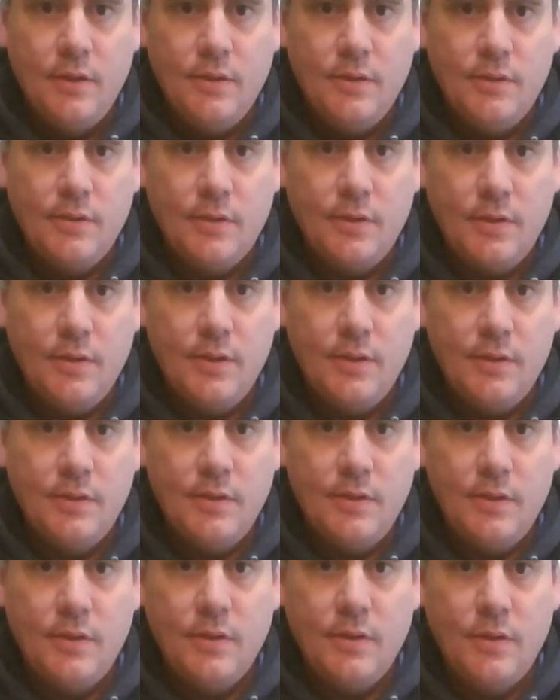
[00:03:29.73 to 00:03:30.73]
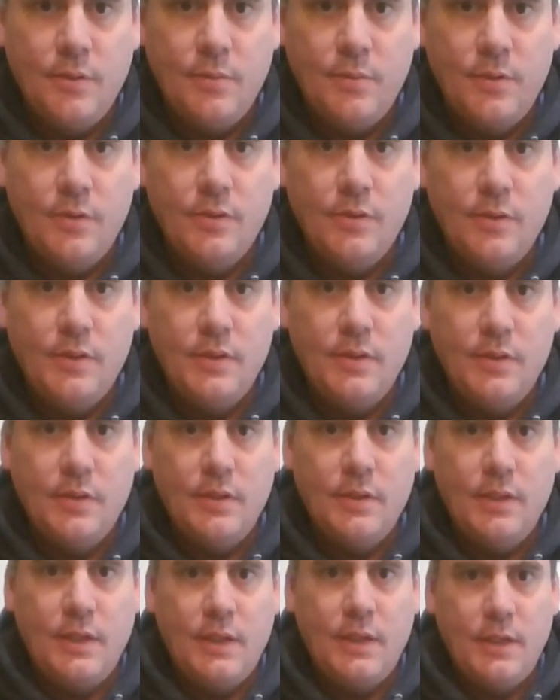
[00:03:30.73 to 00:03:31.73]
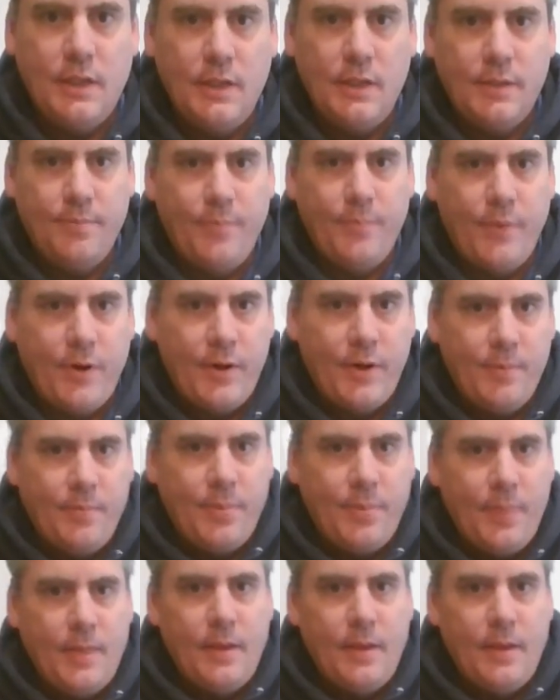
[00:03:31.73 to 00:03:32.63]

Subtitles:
So here's the ruse, here's the idea, right?